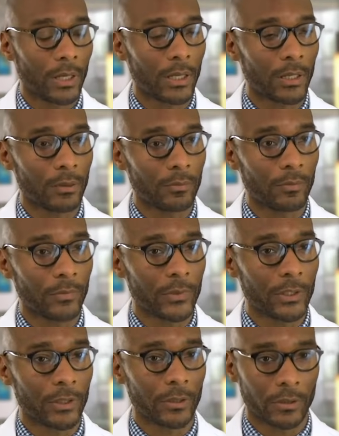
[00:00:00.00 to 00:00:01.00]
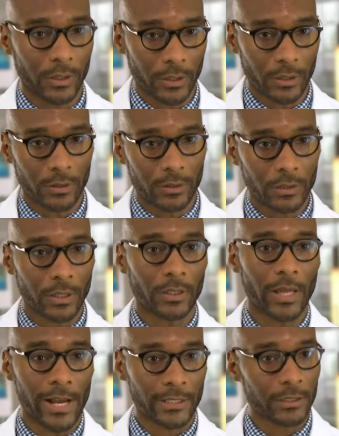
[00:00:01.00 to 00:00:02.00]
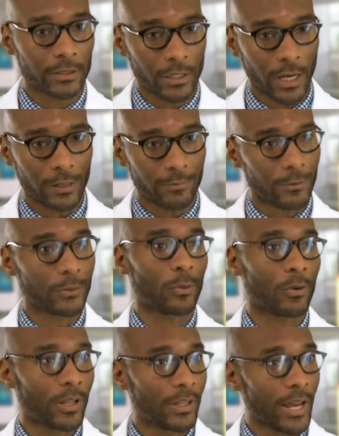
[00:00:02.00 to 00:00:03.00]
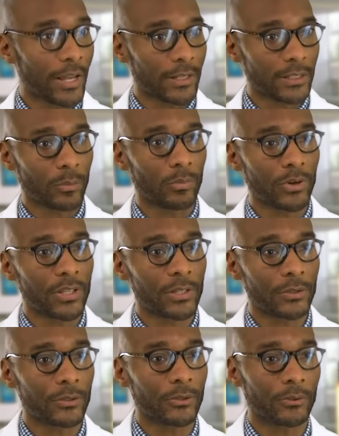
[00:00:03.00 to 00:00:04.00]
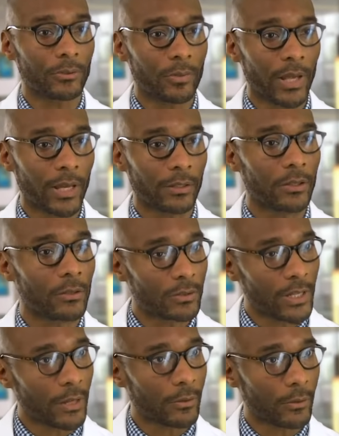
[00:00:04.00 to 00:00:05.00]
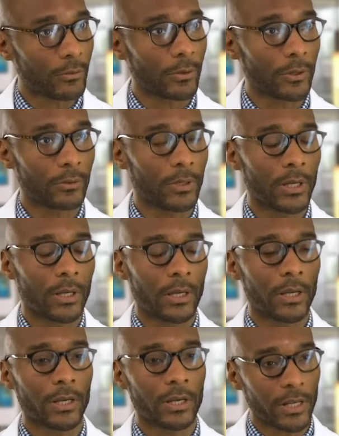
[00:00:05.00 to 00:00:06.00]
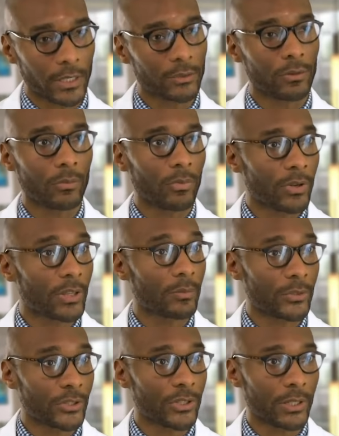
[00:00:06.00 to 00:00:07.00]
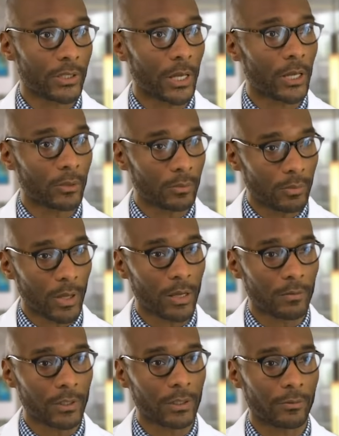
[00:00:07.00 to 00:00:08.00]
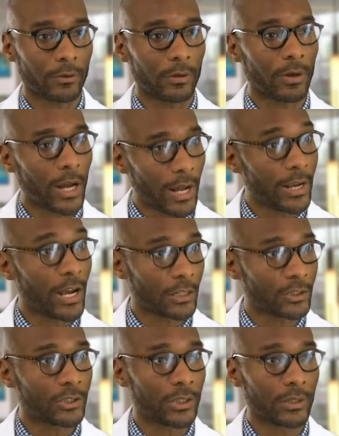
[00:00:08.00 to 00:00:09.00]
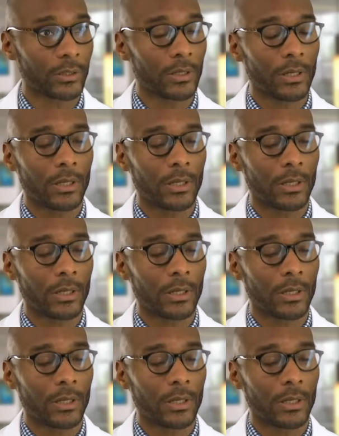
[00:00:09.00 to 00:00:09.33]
Um, you know, the, the last kind of resort in that is a breathing tube that goes down the throat and it connects to a breathing machine to help um, deliver high oxygen.